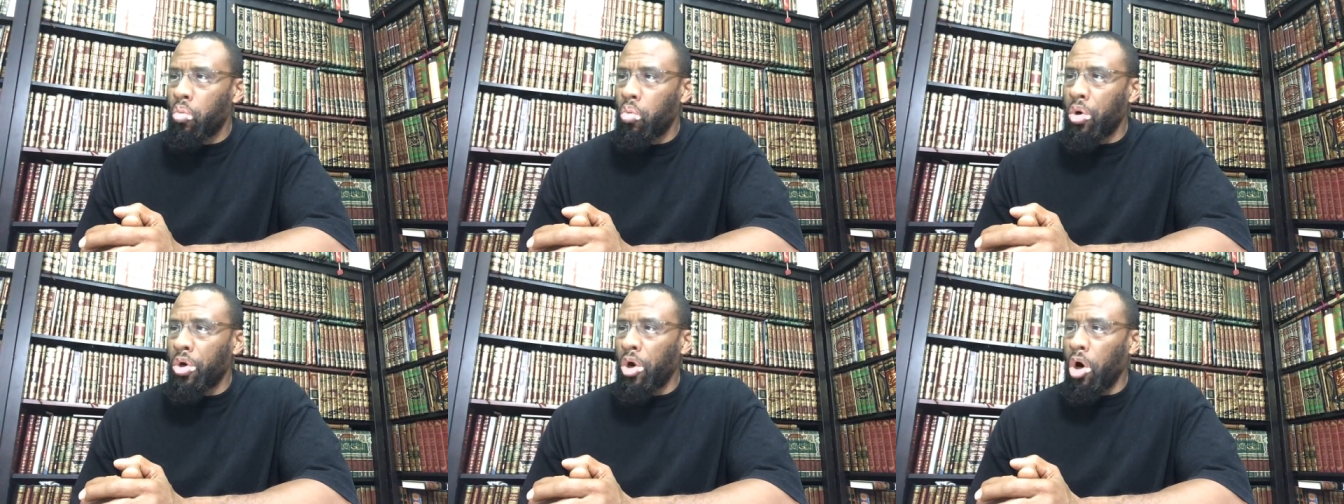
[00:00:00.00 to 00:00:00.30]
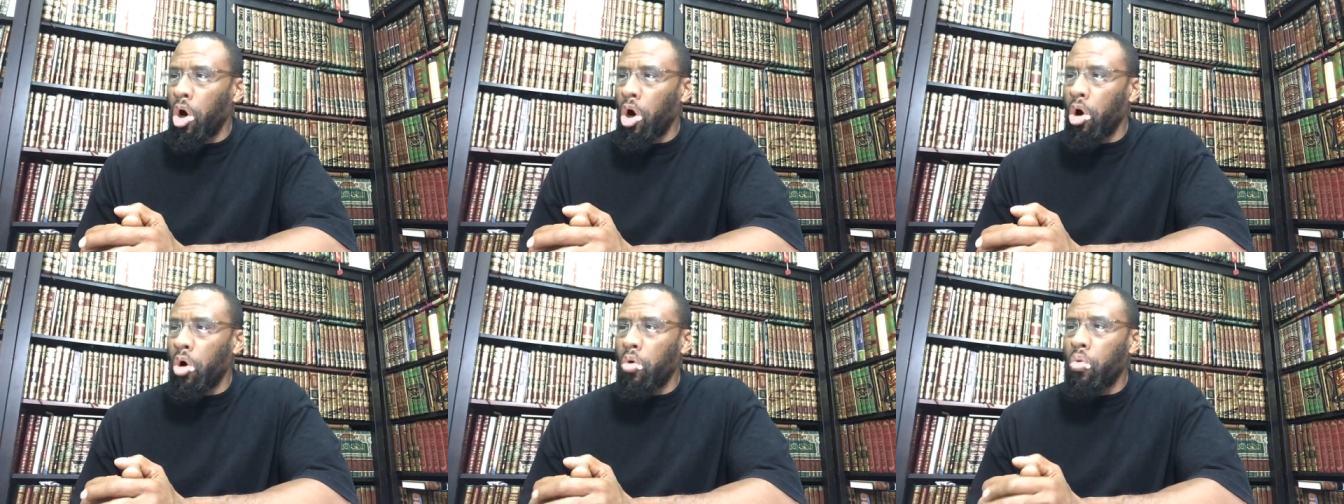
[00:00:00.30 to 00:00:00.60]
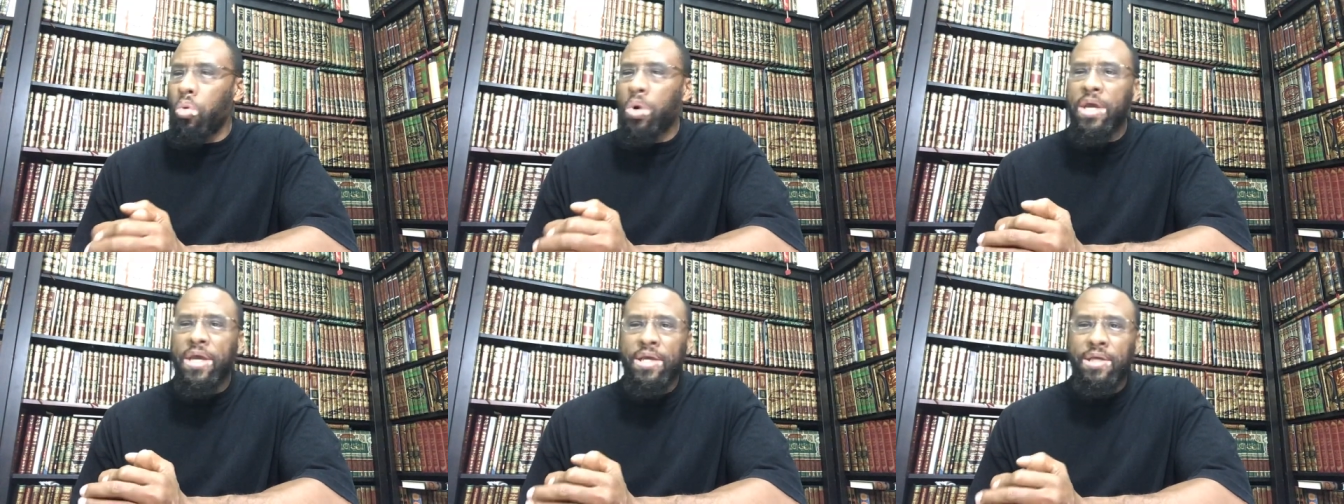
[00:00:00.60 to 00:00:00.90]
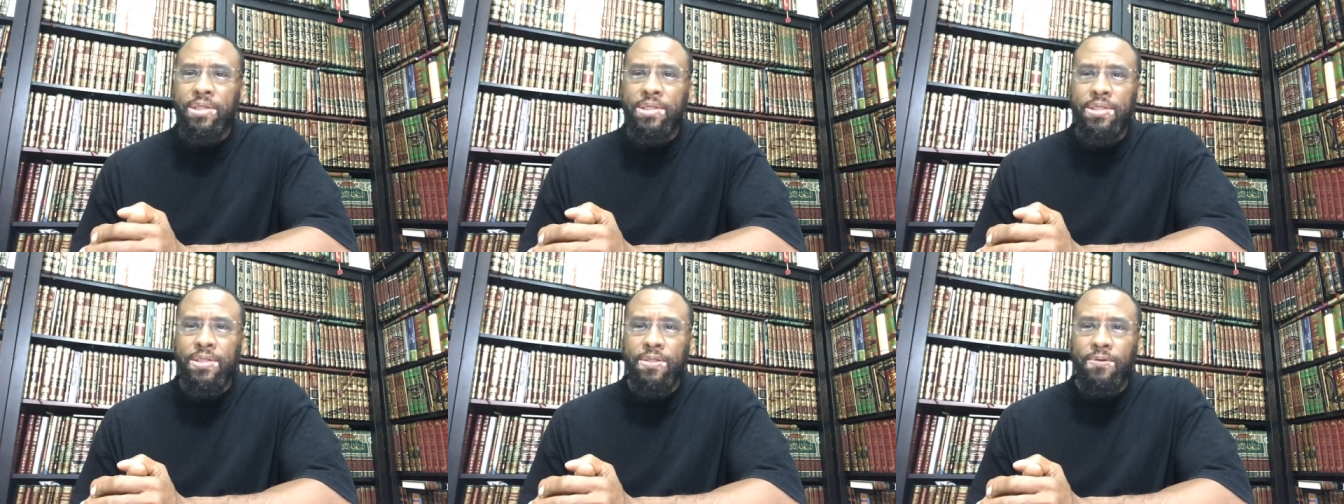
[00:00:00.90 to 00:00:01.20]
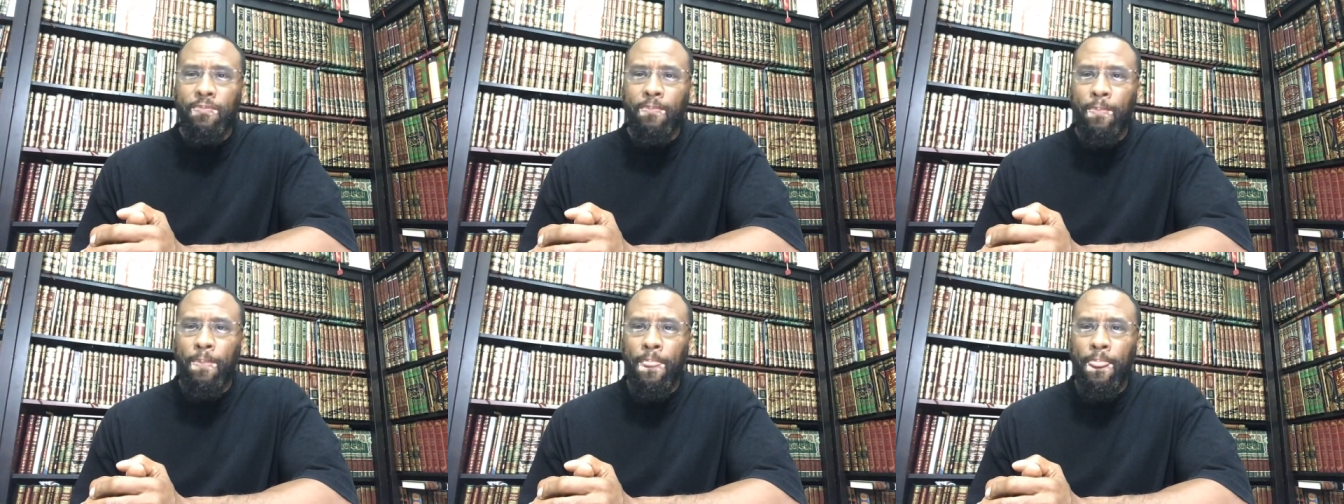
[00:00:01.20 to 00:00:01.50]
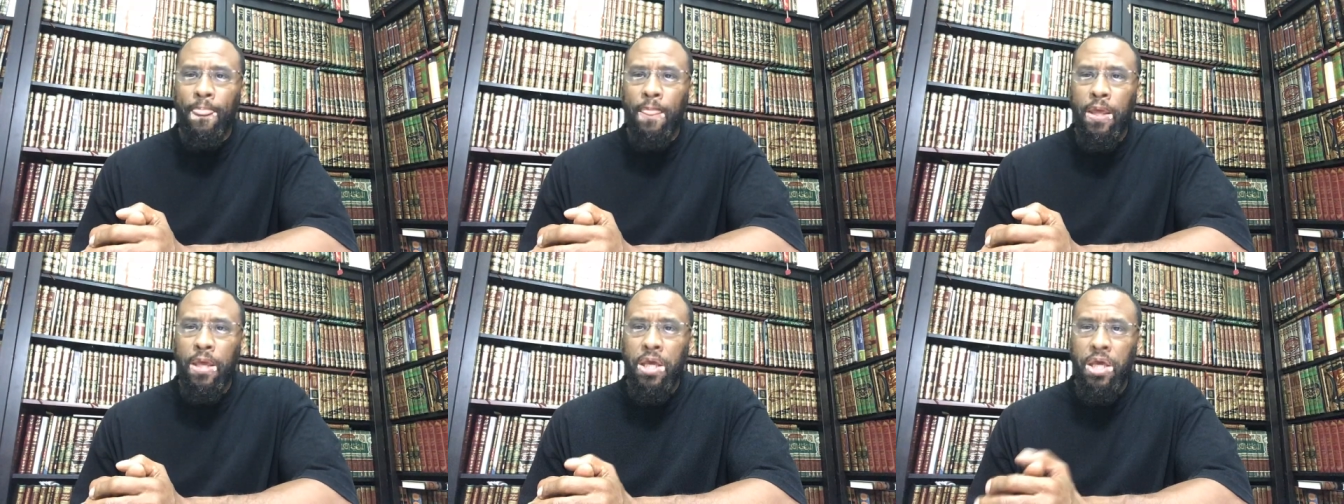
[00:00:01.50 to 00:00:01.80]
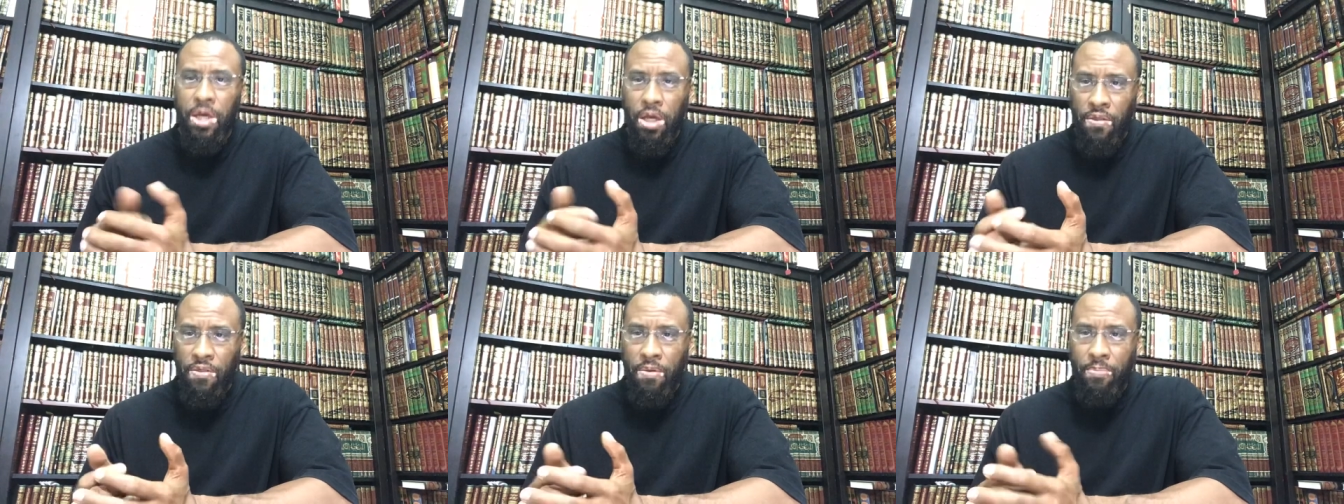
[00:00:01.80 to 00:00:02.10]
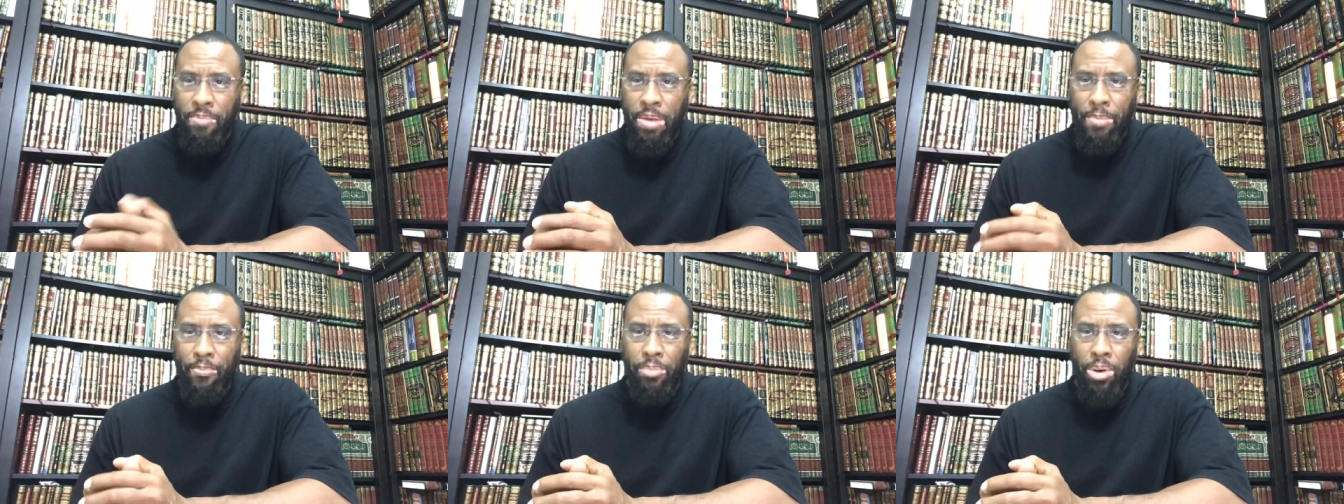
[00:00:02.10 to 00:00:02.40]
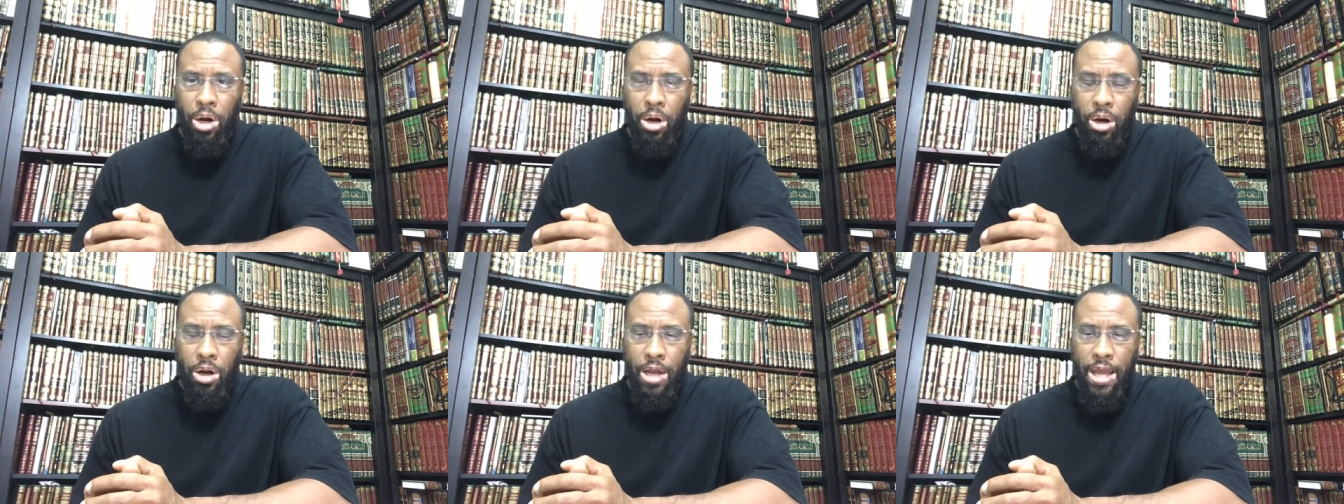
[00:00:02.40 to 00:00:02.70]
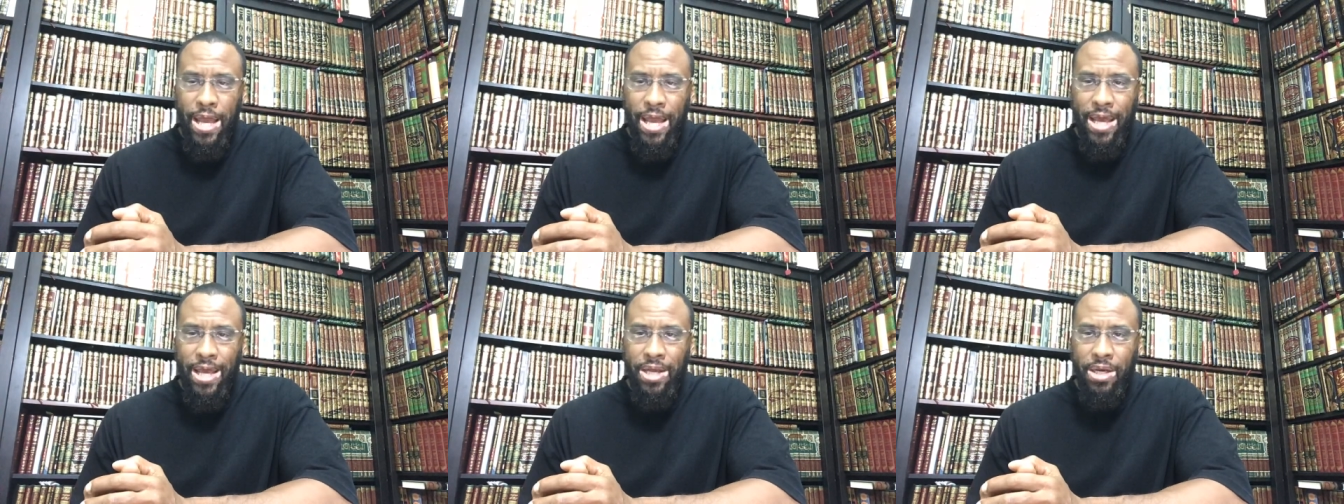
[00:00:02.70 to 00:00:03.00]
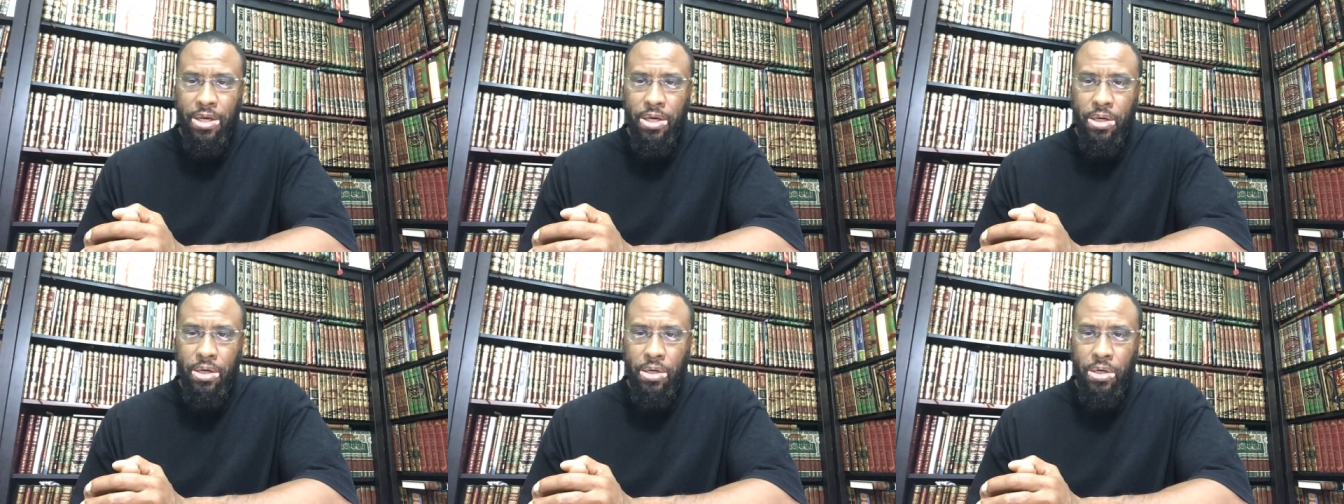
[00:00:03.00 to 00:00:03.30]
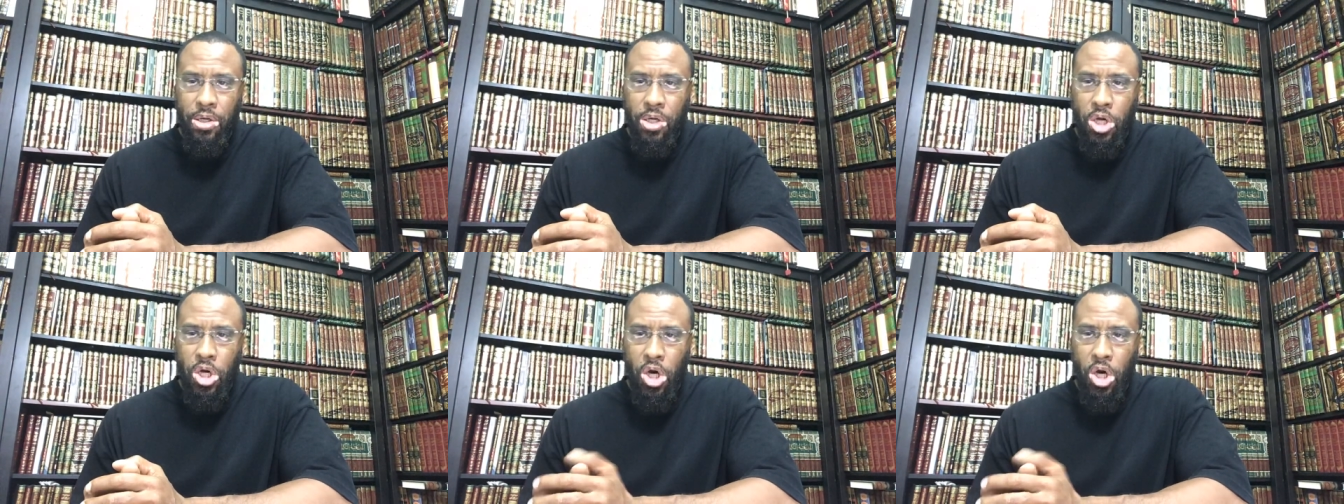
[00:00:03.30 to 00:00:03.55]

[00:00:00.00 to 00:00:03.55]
would always get on the minbar and